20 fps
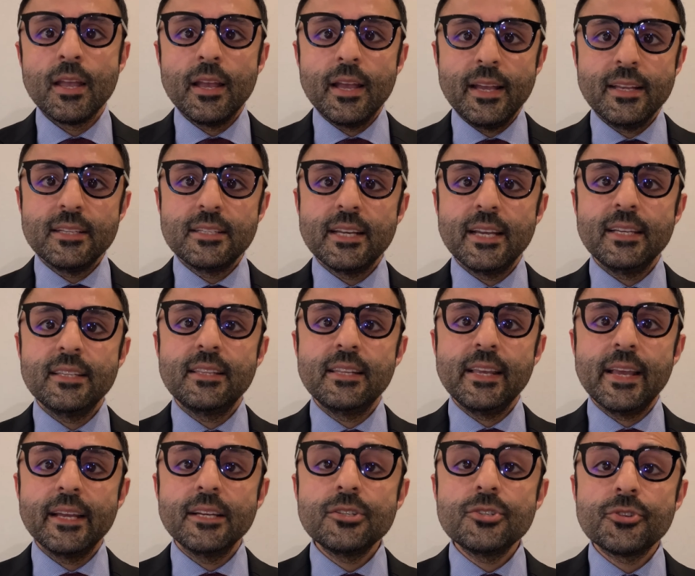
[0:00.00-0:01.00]
Indeed,
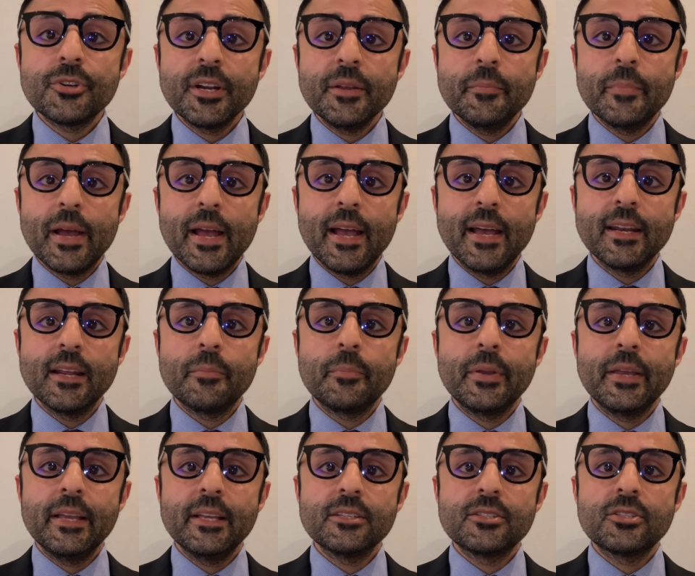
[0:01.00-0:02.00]
the entry ban
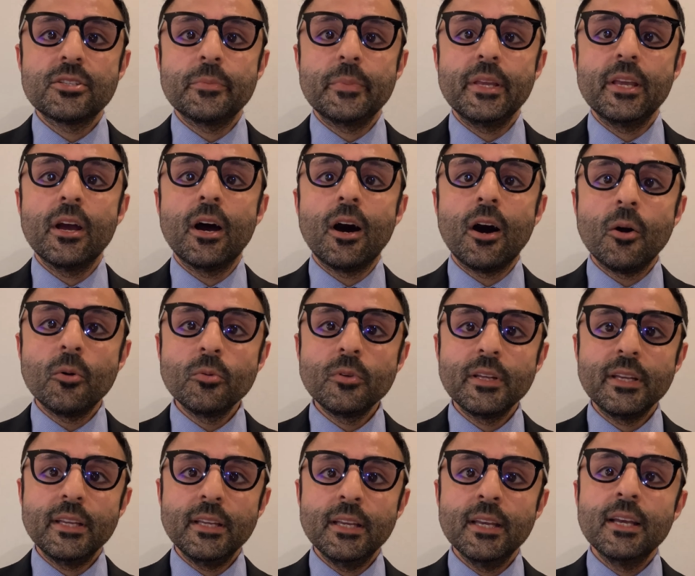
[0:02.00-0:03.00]
appears to be
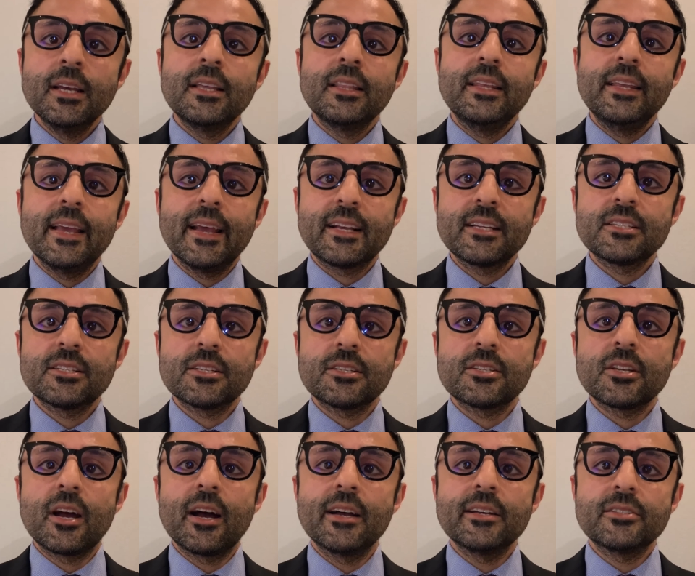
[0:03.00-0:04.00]
wholly the
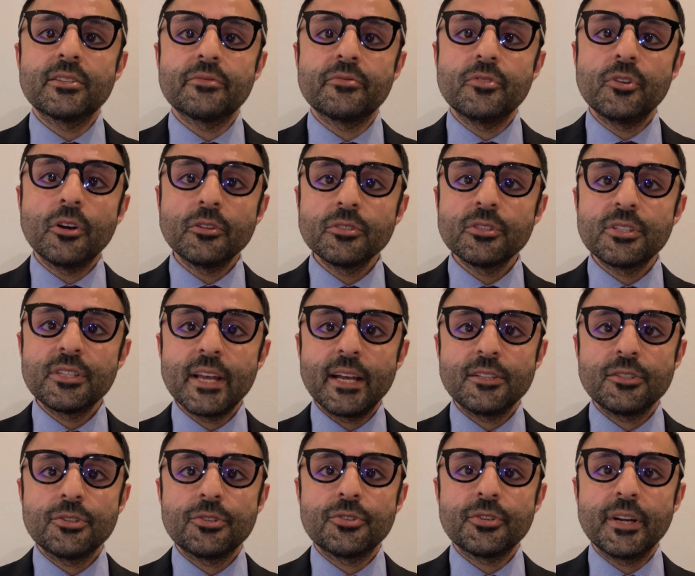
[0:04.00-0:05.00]
exercise of
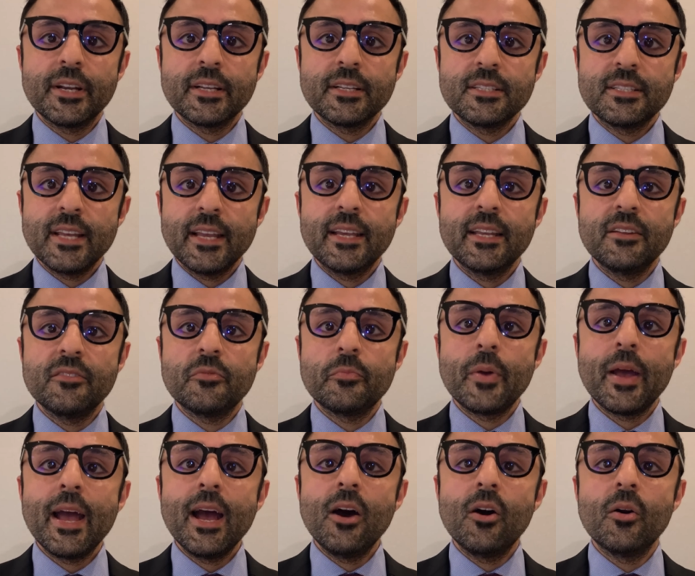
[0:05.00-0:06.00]
non-statutory executive
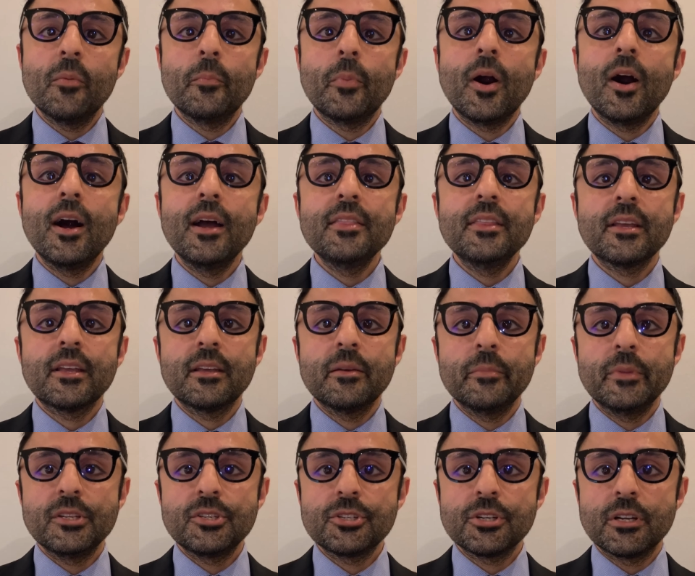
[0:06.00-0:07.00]
power by the
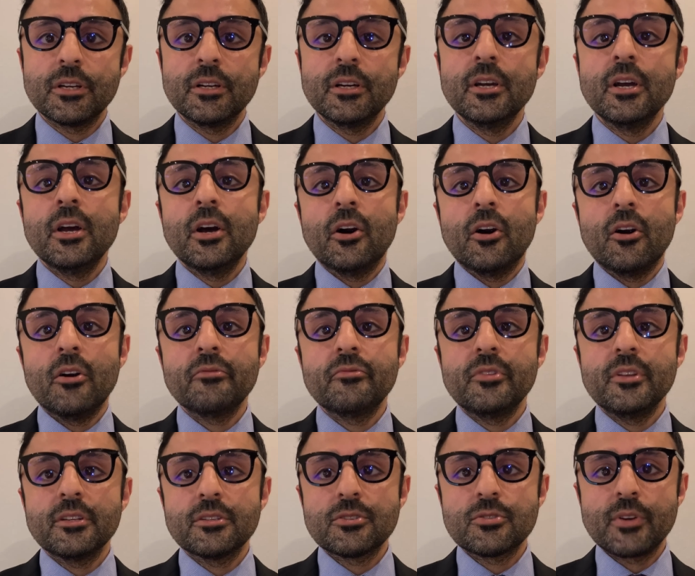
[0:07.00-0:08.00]
Commissioner of
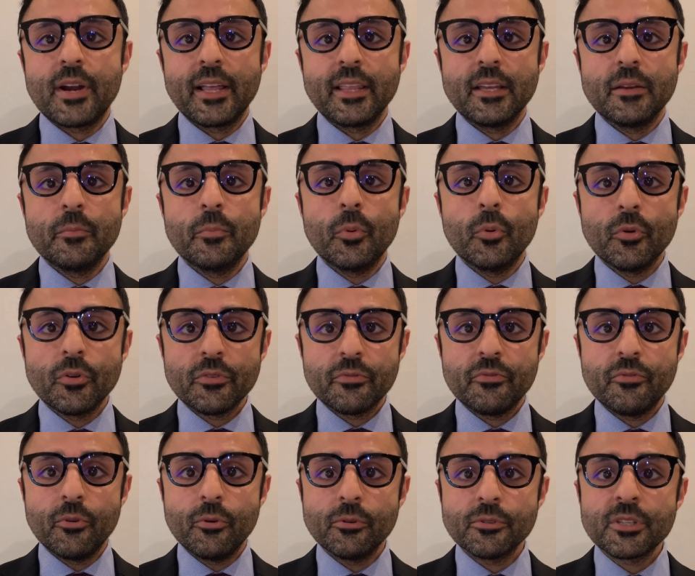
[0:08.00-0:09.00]
the Australian Border
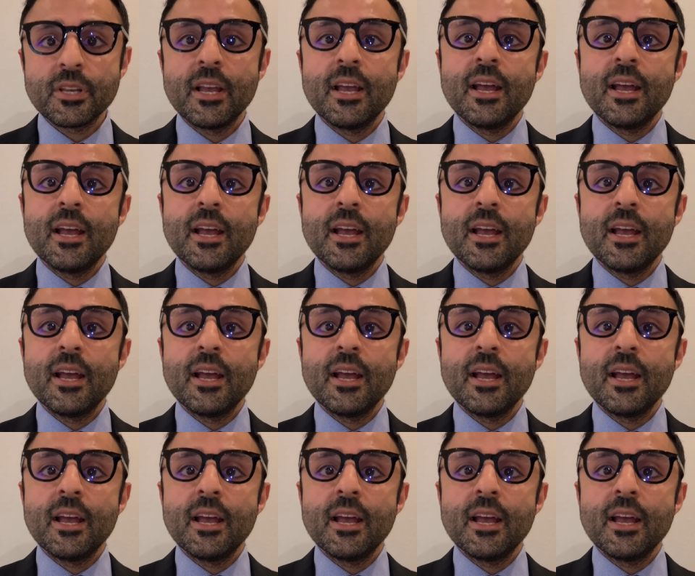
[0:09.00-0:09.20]
Force